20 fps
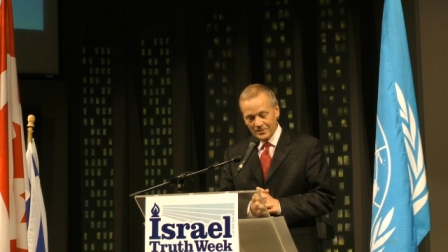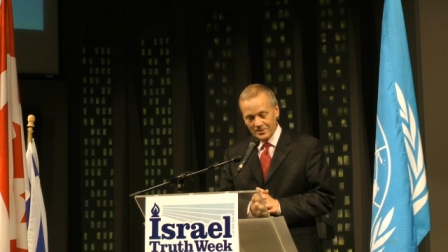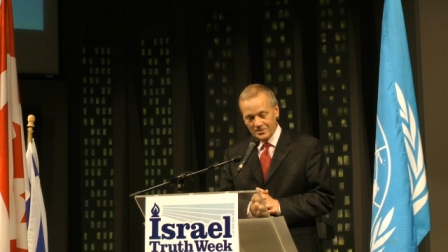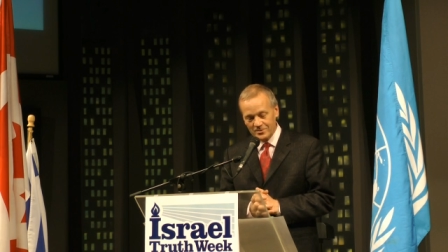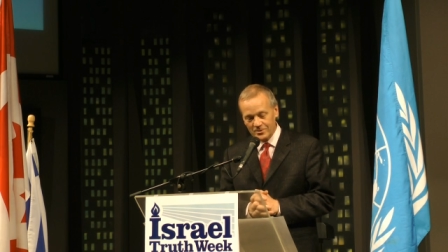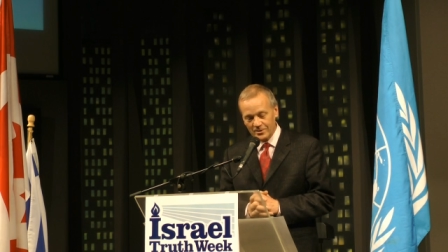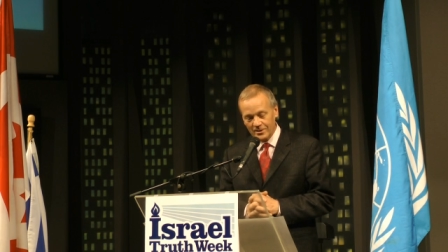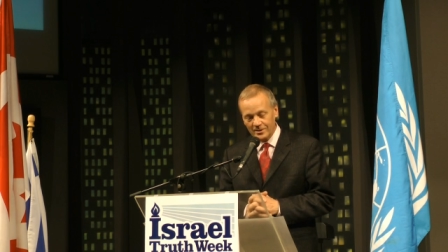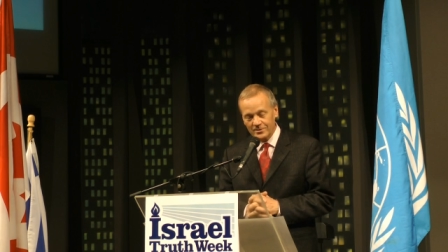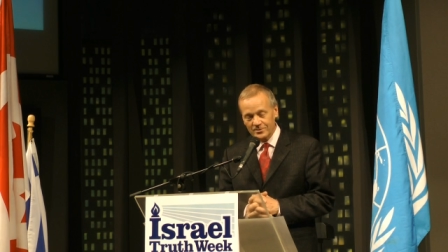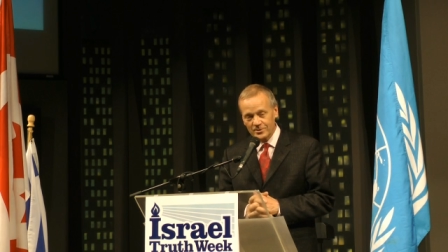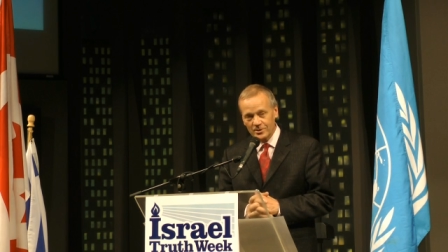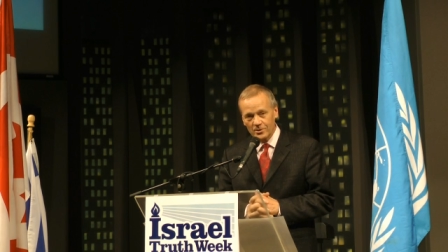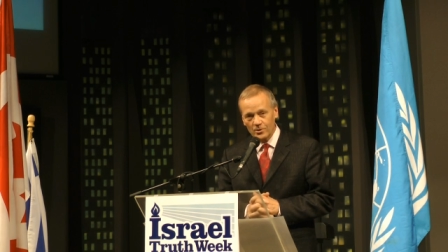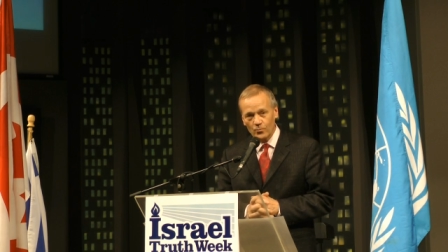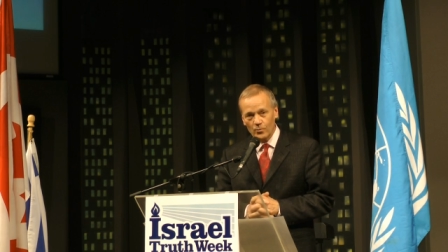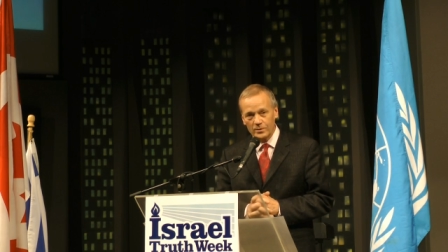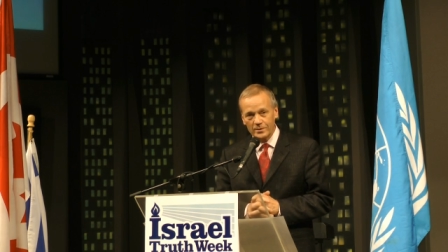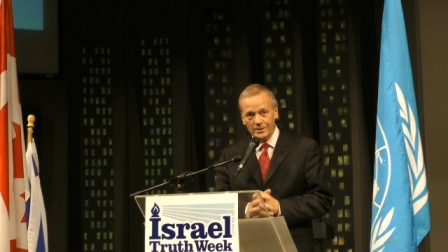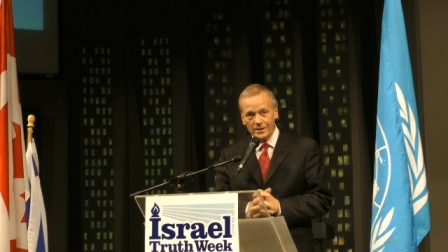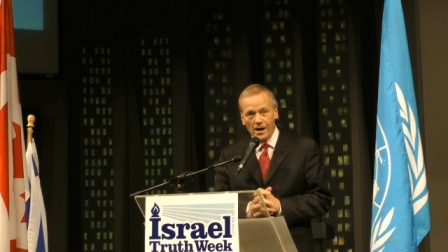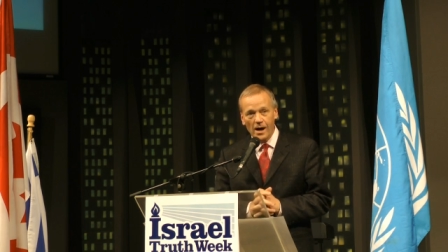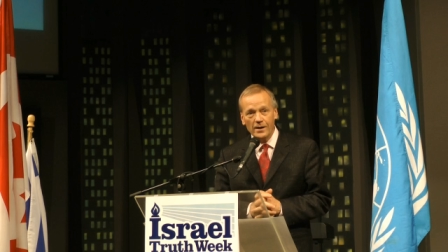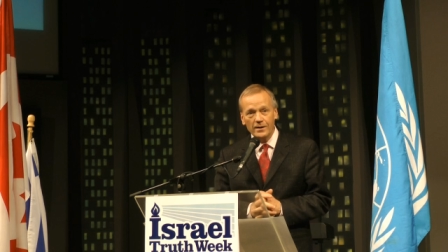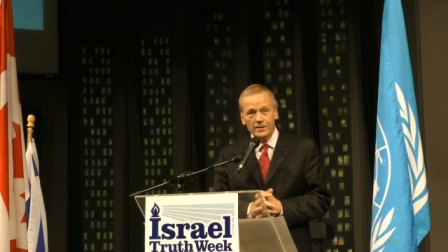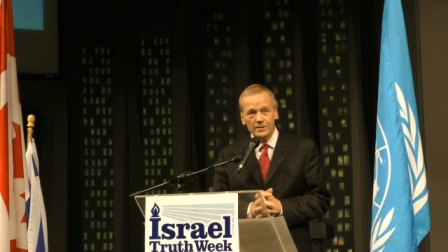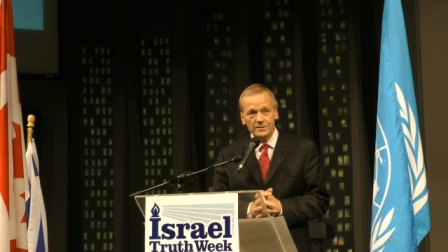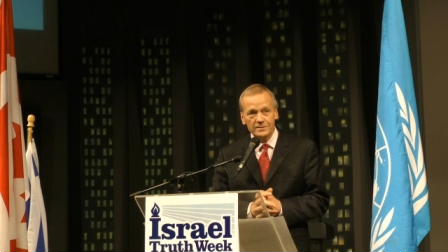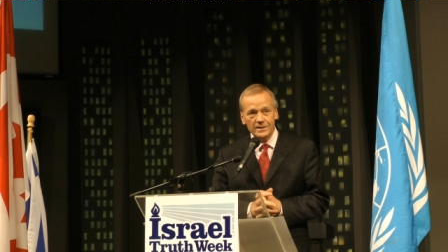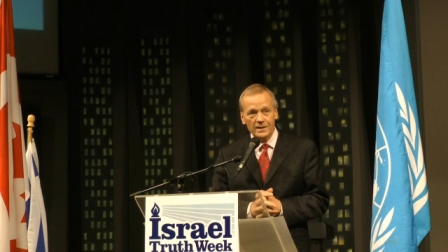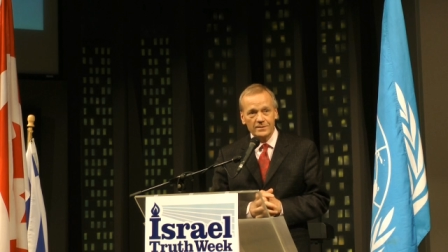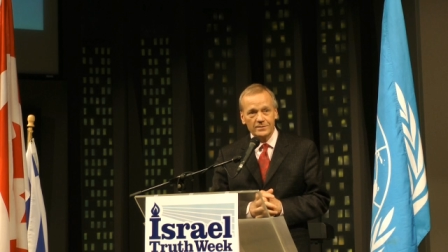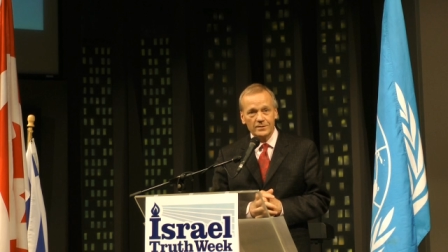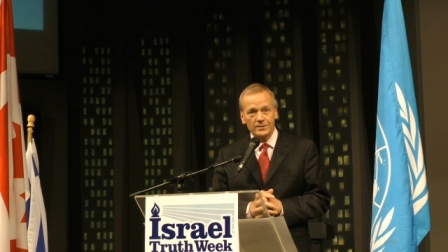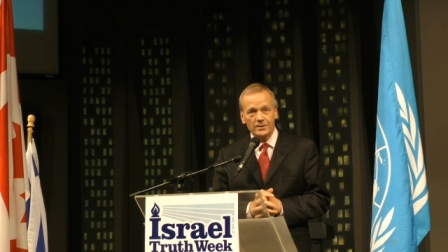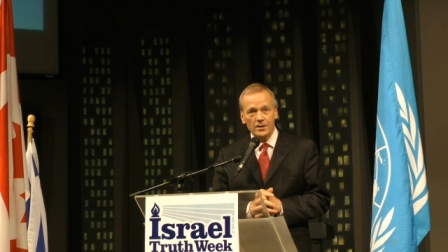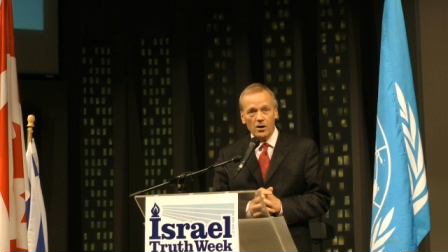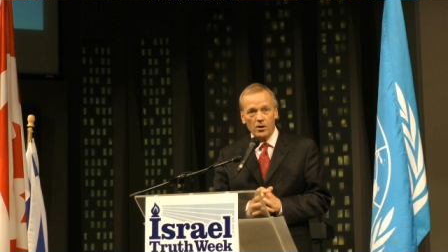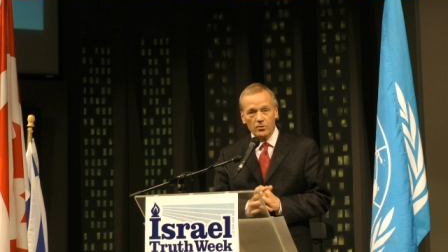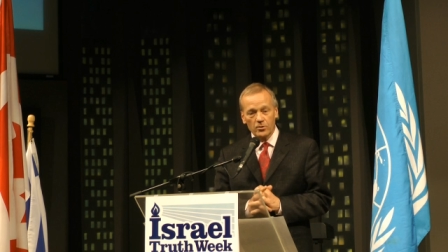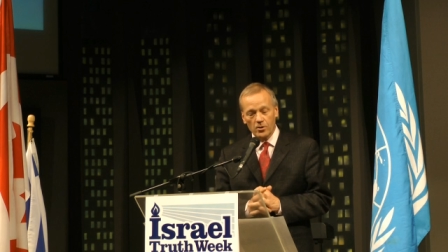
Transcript: is to consider what the unintended